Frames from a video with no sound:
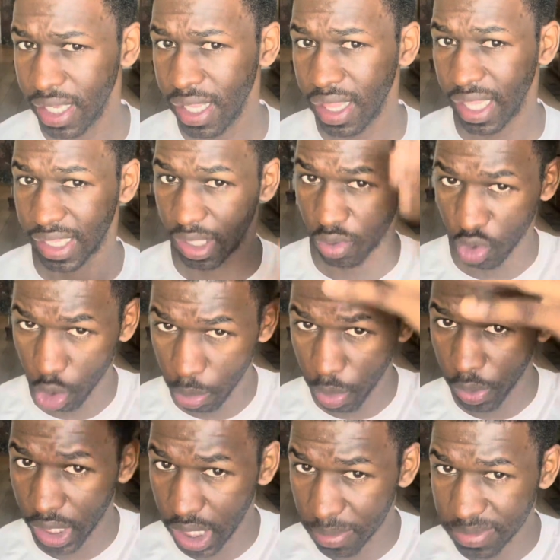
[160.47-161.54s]
like they would normally
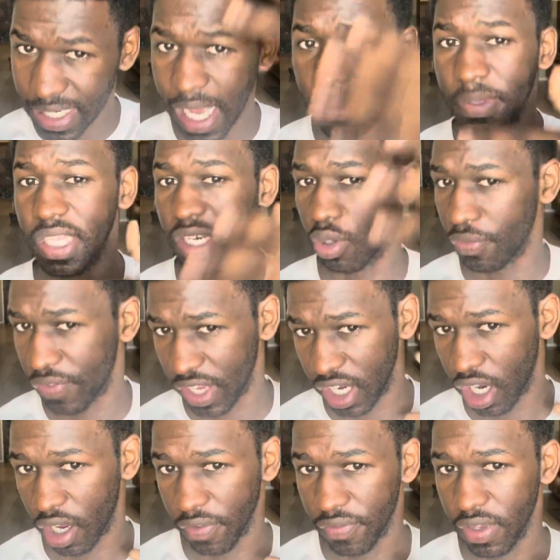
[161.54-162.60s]
weaken up top, and then it would fade
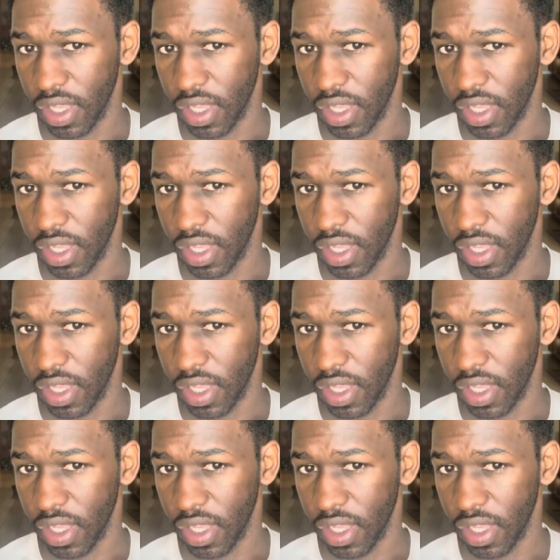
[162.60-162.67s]
off.